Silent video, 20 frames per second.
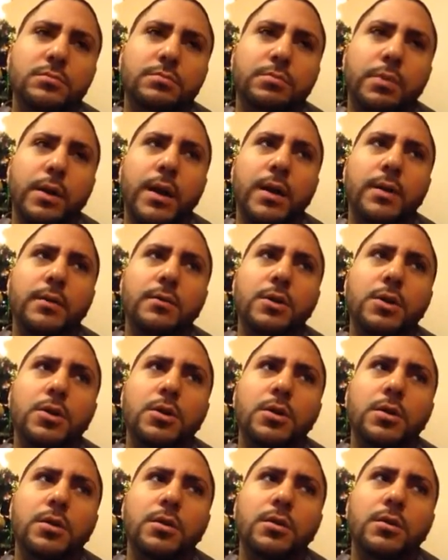but
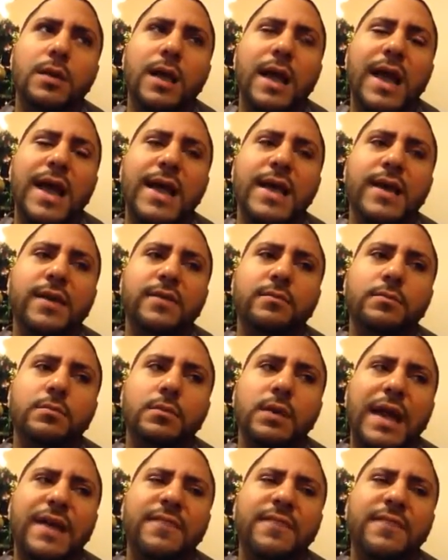I